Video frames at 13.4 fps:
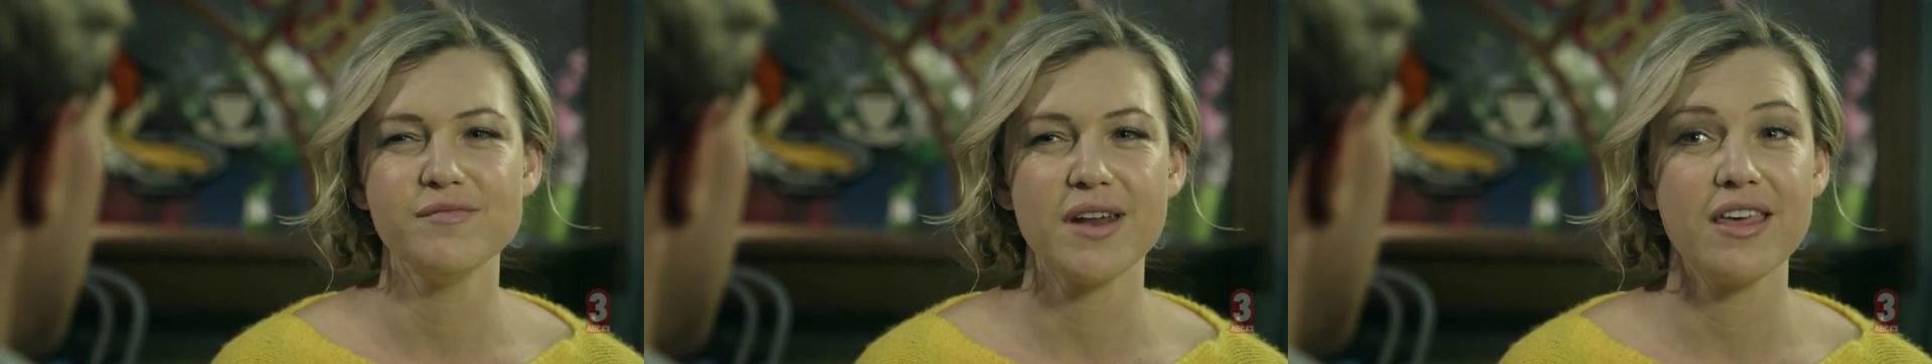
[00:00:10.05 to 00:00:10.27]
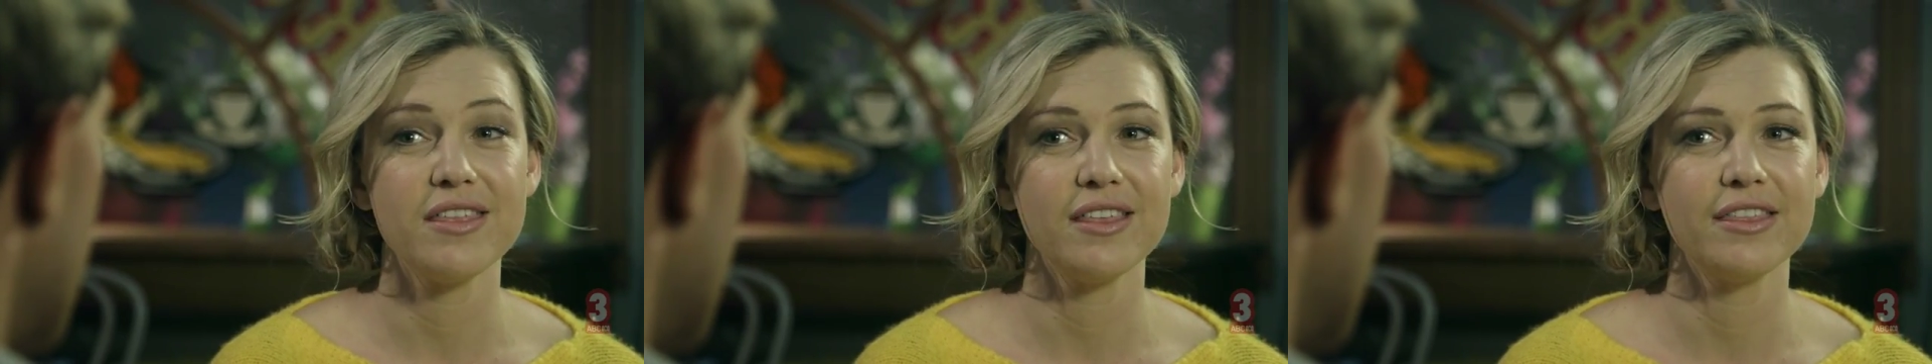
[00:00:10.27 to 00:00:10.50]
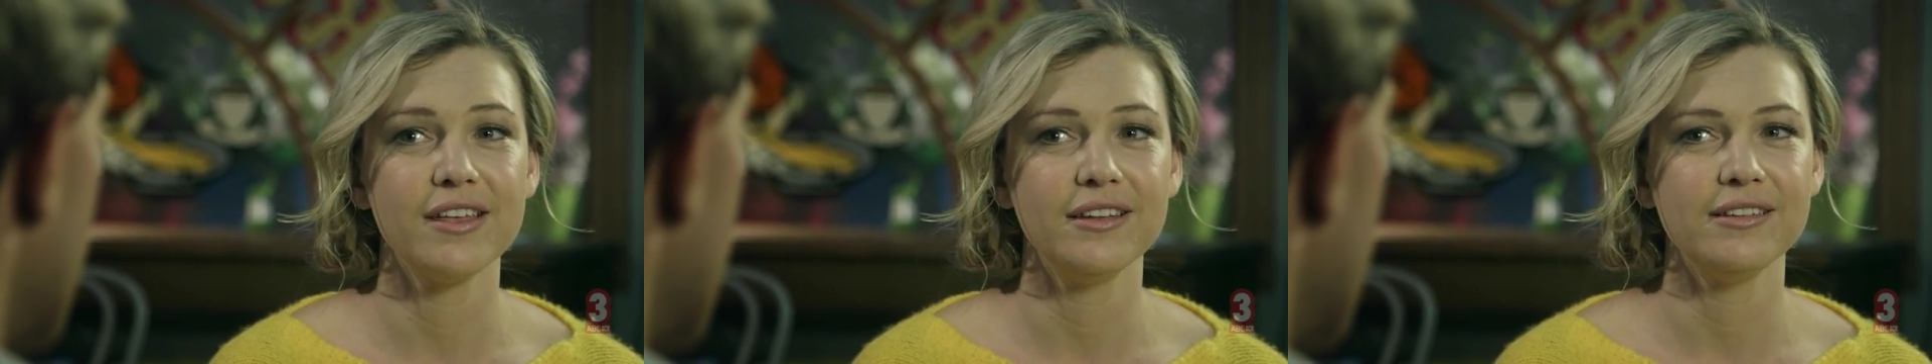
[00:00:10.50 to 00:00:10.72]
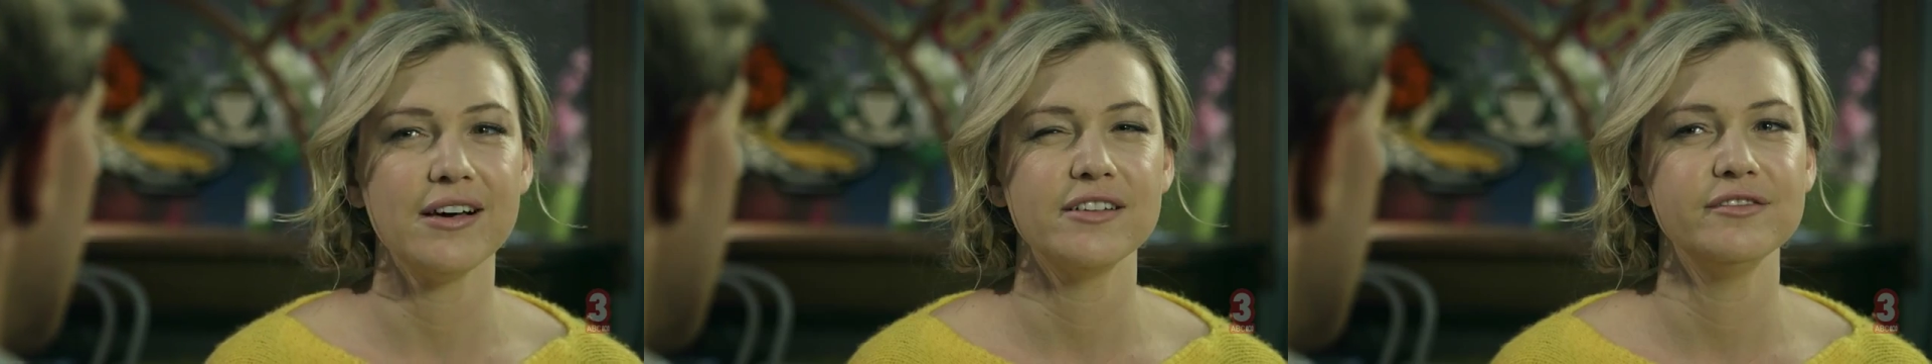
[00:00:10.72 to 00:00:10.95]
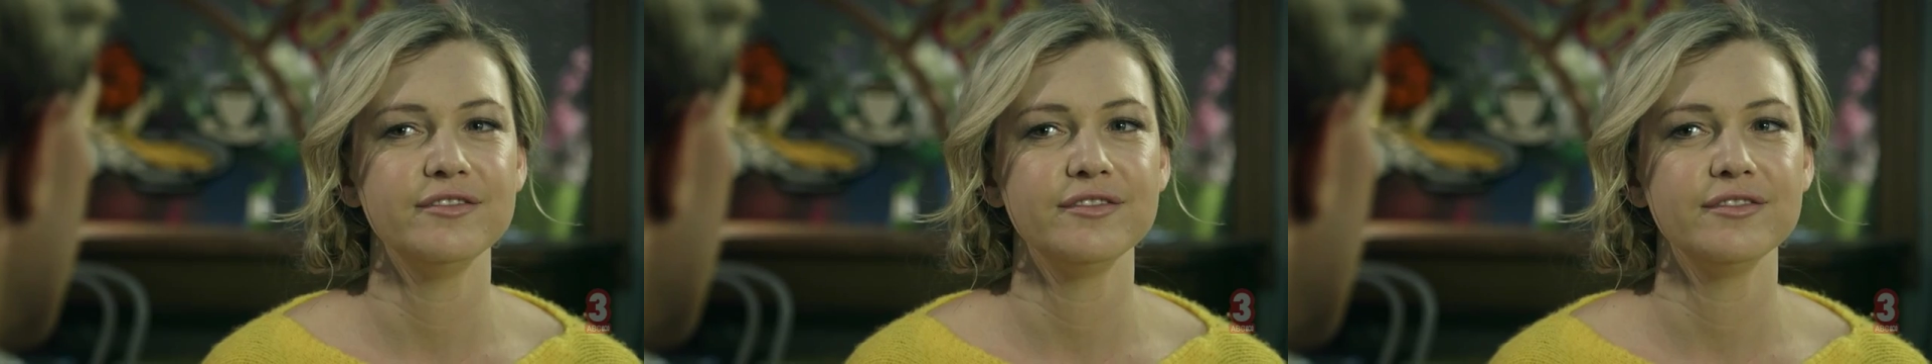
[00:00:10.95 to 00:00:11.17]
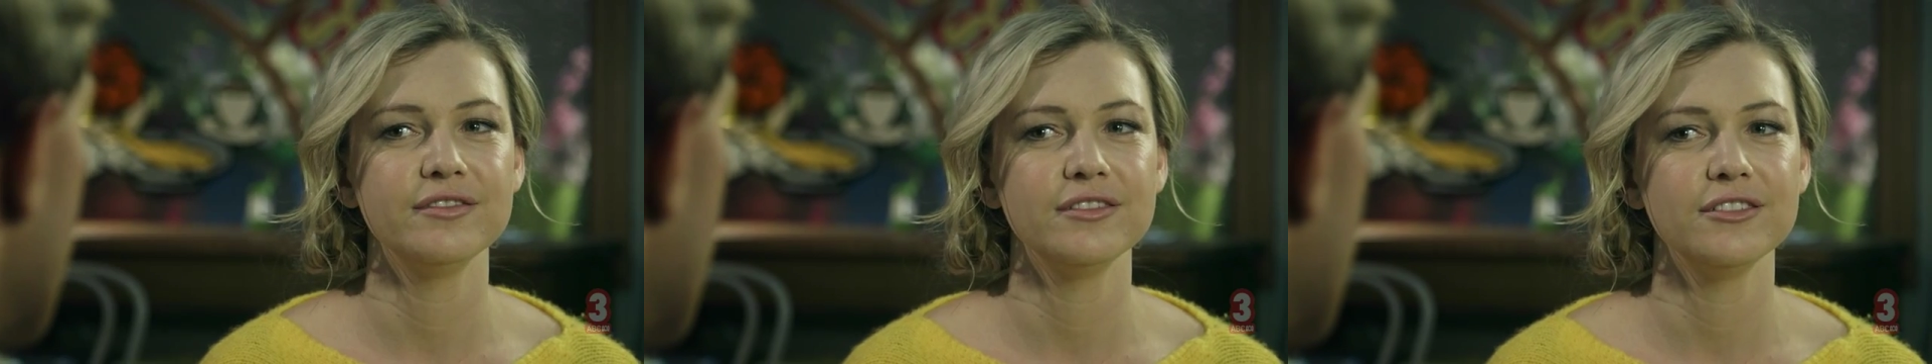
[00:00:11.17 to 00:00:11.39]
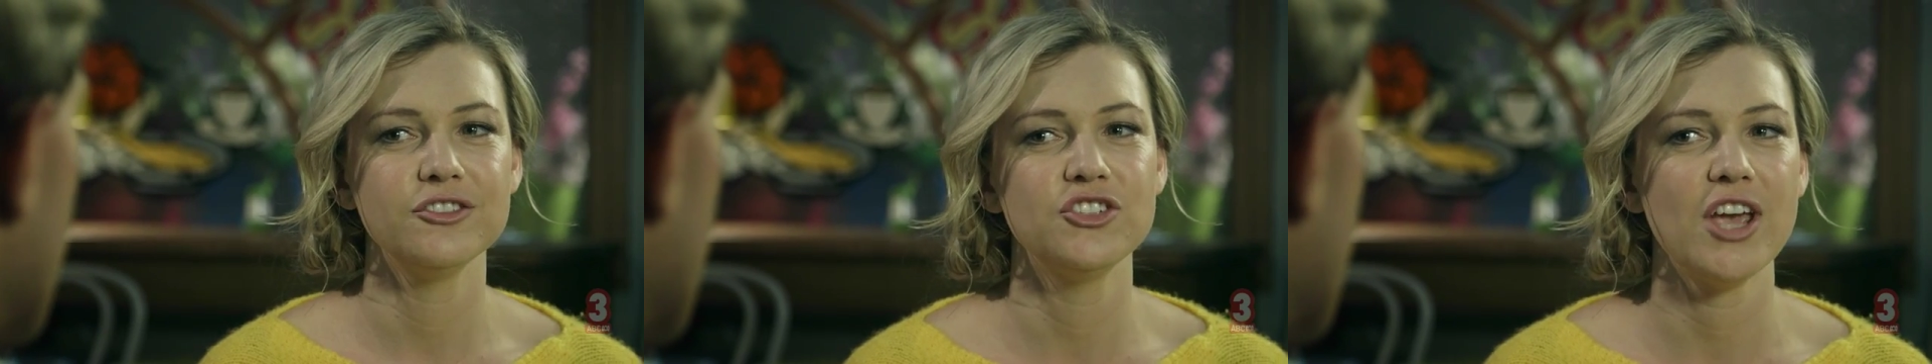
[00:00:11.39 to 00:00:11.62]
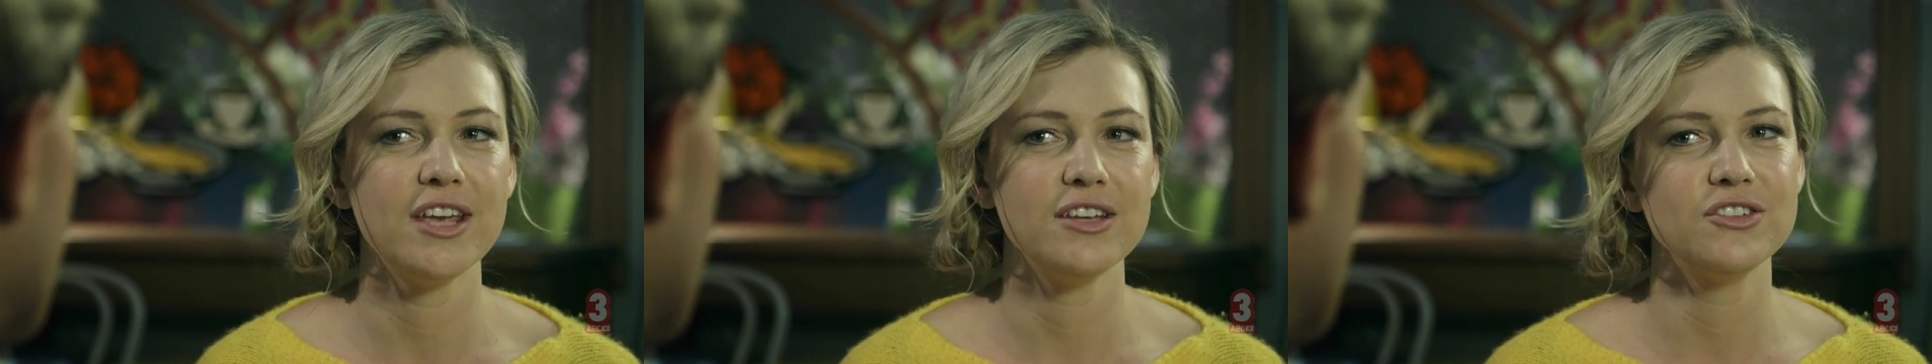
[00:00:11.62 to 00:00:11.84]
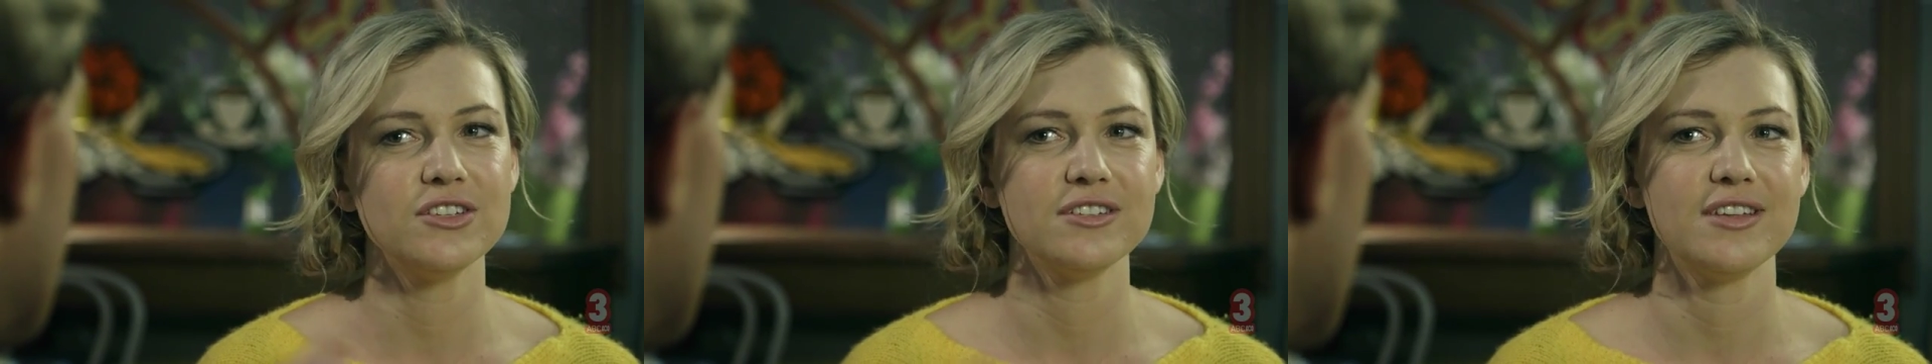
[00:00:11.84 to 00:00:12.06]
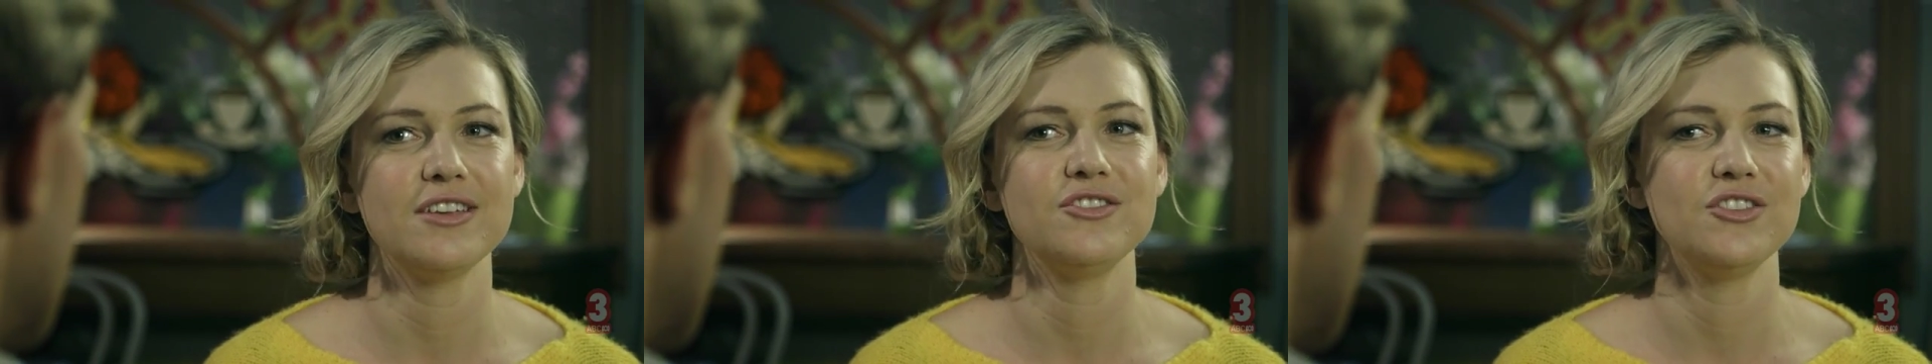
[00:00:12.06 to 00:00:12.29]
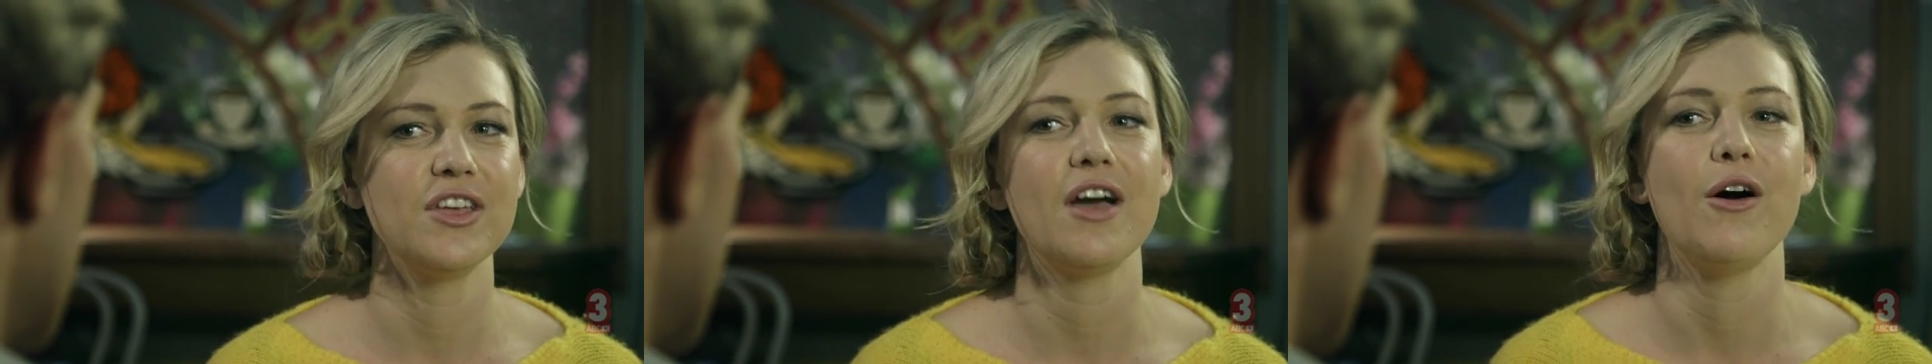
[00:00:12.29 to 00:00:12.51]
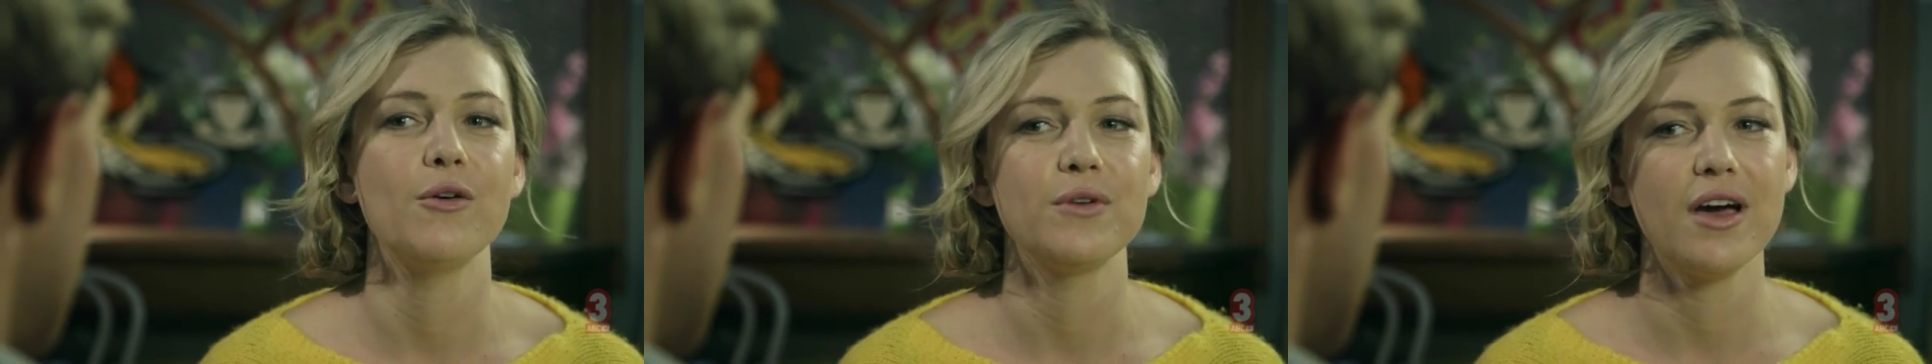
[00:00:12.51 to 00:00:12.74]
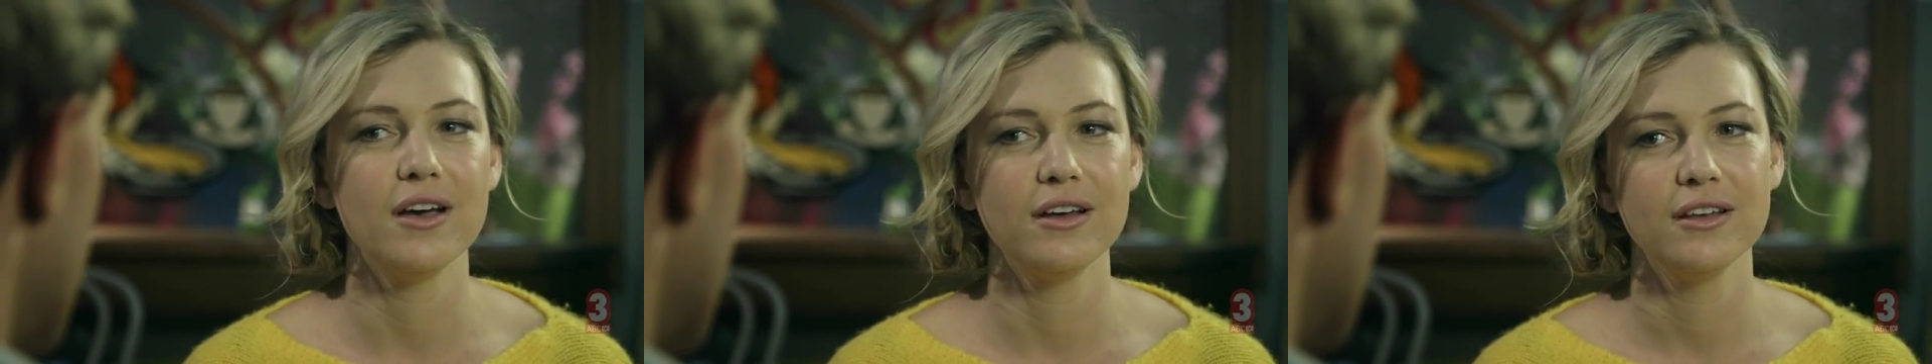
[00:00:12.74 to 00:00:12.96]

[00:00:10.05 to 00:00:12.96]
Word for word: but I think that love changes as you get older.